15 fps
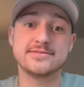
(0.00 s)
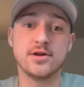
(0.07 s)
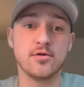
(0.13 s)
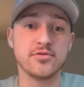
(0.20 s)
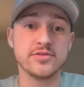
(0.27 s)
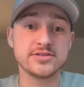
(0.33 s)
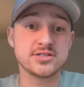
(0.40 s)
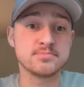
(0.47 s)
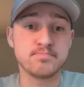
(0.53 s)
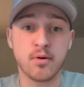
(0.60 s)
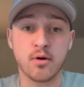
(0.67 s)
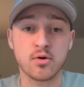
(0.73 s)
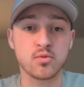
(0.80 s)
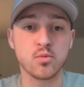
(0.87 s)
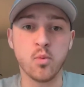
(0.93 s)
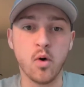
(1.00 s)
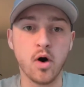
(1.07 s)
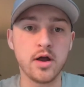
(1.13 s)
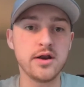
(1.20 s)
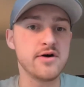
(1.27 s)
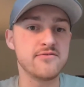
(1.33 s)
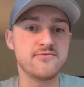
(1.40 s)
This is part
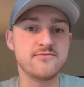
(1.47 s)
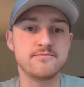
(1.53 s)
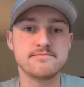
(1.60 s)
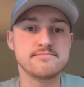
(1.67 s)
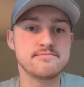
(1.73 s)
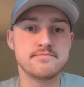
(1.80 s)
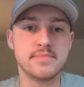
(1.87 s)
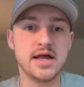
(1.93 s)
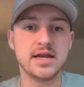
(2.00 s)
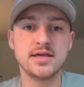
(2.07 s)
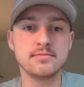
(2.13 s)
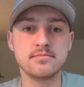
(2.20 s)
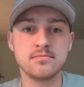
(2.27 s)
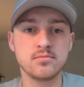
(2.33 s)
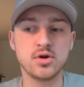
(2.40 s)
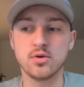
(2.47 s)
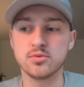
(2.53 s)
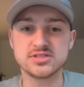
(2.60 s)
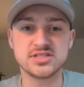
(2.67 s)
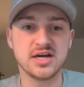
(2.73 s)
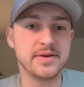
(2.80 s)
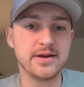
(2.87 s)
one of many. We'll
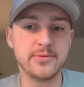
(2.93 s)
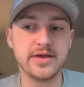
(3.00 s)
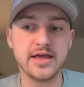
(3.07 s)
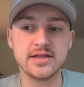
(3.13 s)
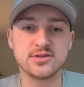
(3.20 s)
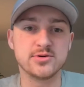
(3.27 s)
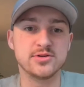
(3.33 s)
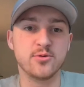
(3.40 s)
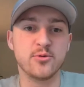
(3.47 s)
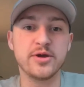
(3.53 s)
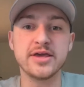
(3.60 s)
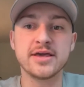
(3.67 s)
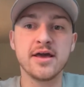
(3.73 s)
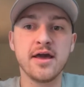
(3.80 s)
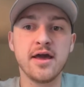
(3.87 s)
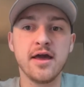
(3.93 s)
see how many we get to in the week.